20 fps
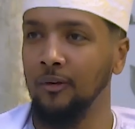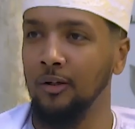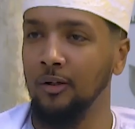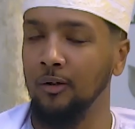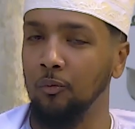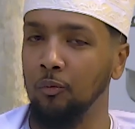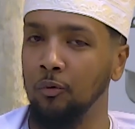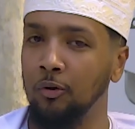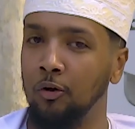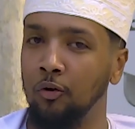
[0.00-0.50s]

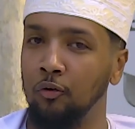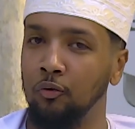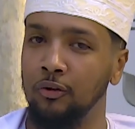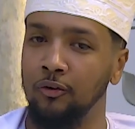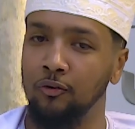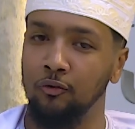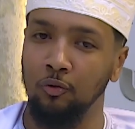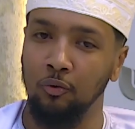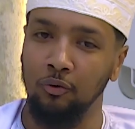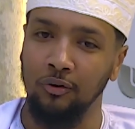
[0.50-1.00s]
We also
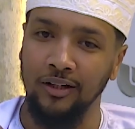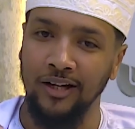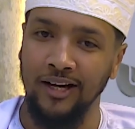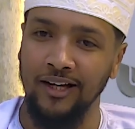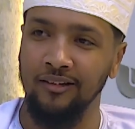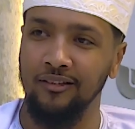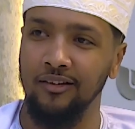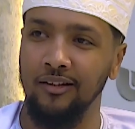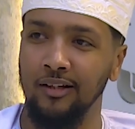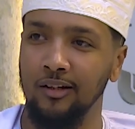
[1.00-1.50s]
installed
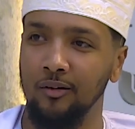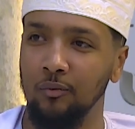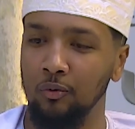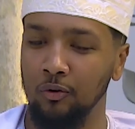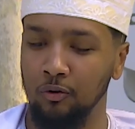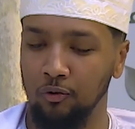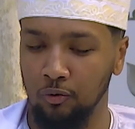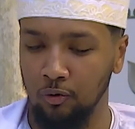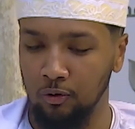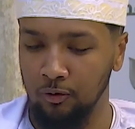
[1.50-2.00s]
lighting. We
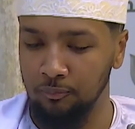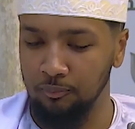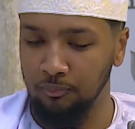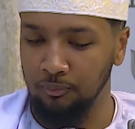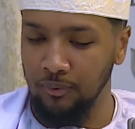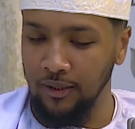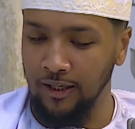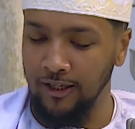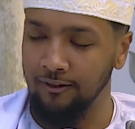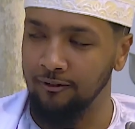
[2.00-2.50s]
installed
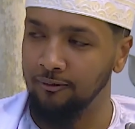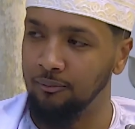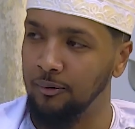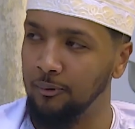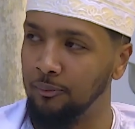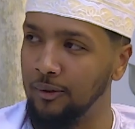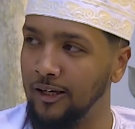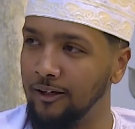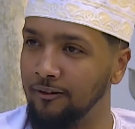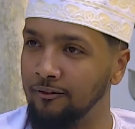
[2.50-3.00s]

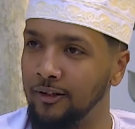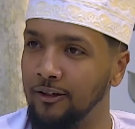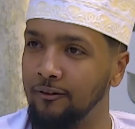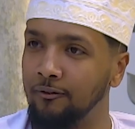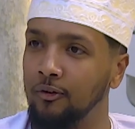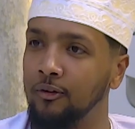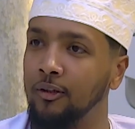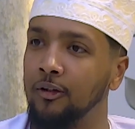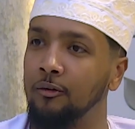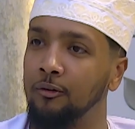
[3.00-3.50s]
paving
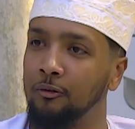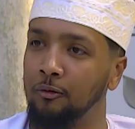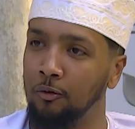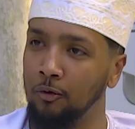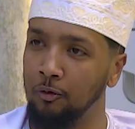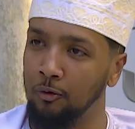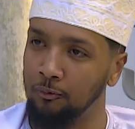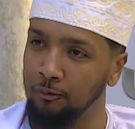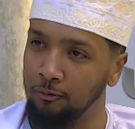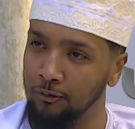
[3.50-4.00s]
for
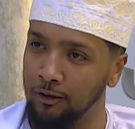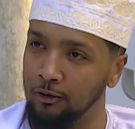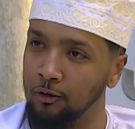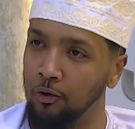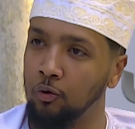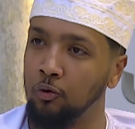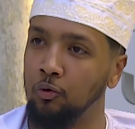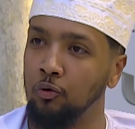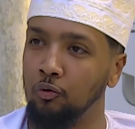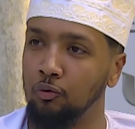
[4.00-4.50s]
the
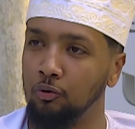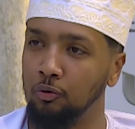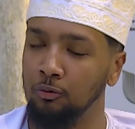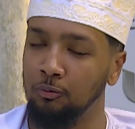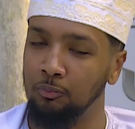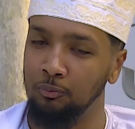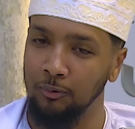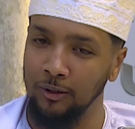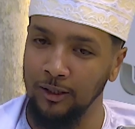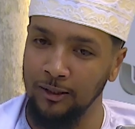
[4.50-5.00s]
locals to
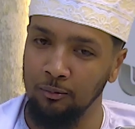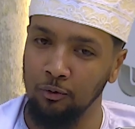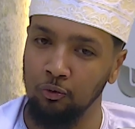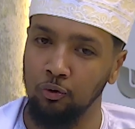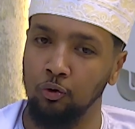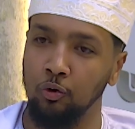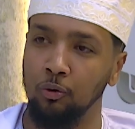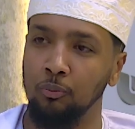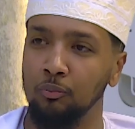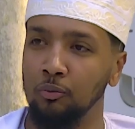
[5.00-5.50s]
be able
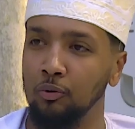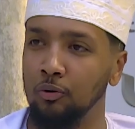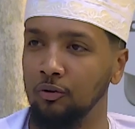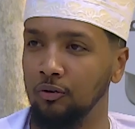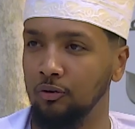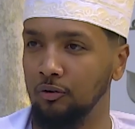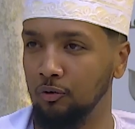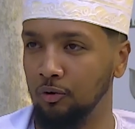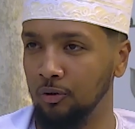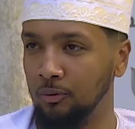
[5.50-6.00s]
to
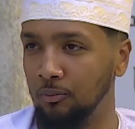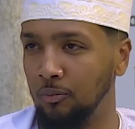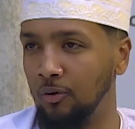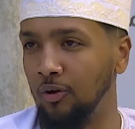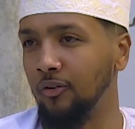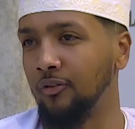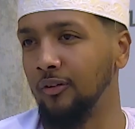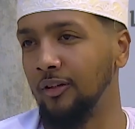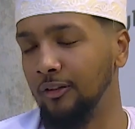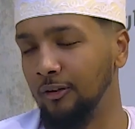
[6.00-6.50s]
commute to the
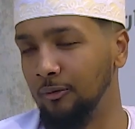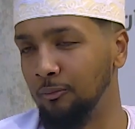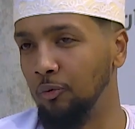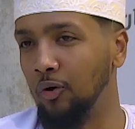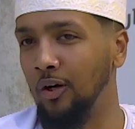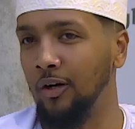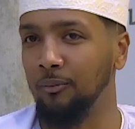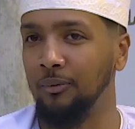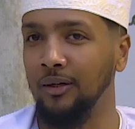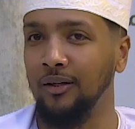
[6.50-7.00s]
mosque and the
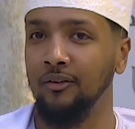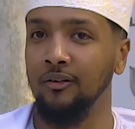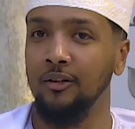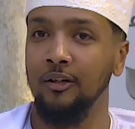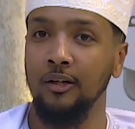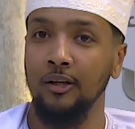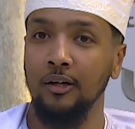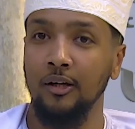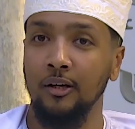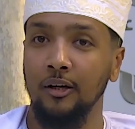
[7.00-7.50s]
workplace.
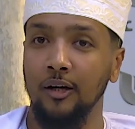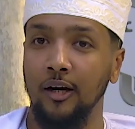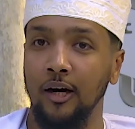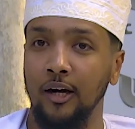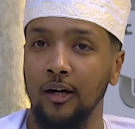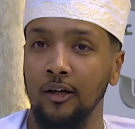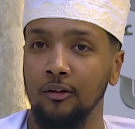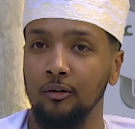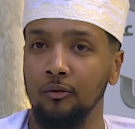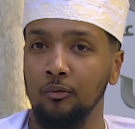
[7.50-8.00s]

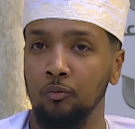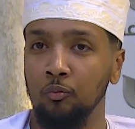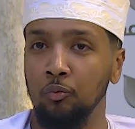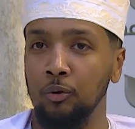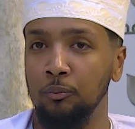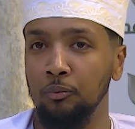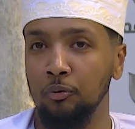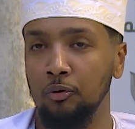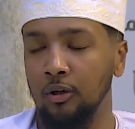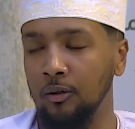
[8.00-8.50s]
And we
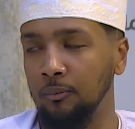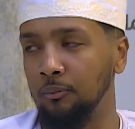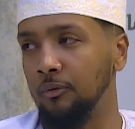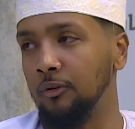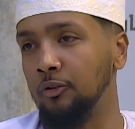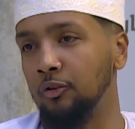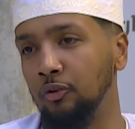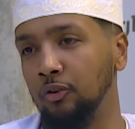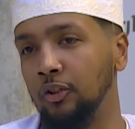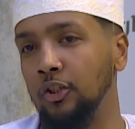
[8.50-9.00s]
put up a
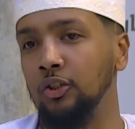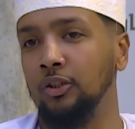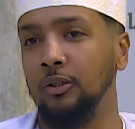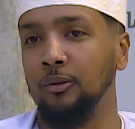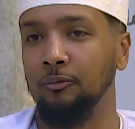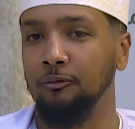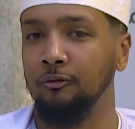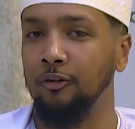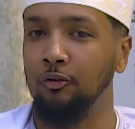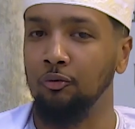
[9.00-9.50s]

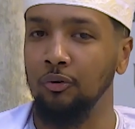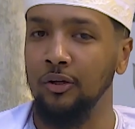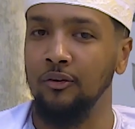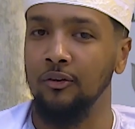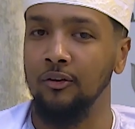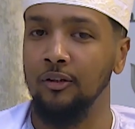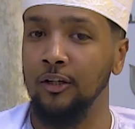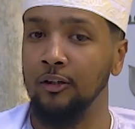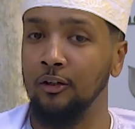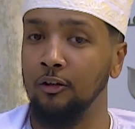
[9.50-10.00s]
donation
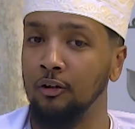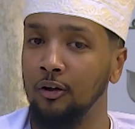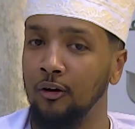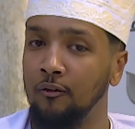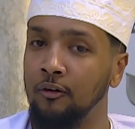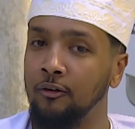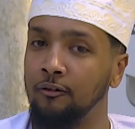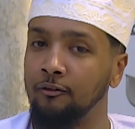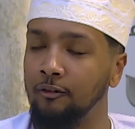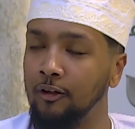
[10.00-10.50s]
fundraising, and a lot of
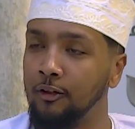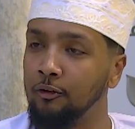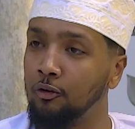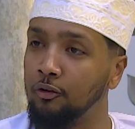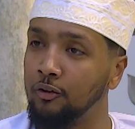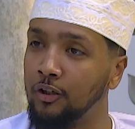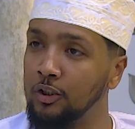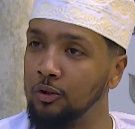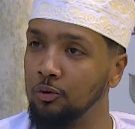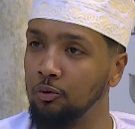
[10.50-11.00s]
the
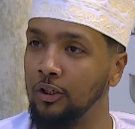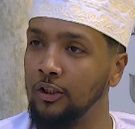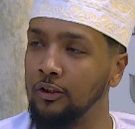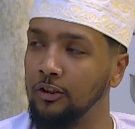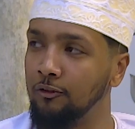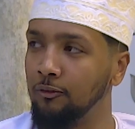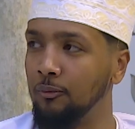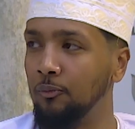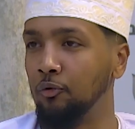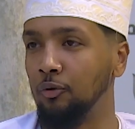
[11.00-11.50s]
donations was
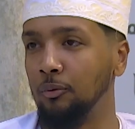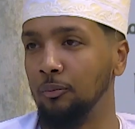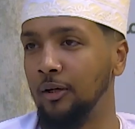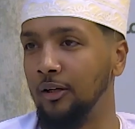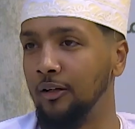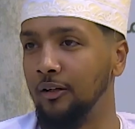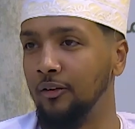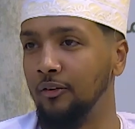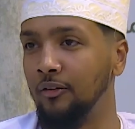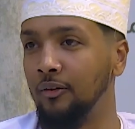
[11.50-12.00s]
actually from
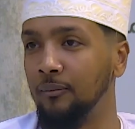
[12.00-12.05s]
Somalis.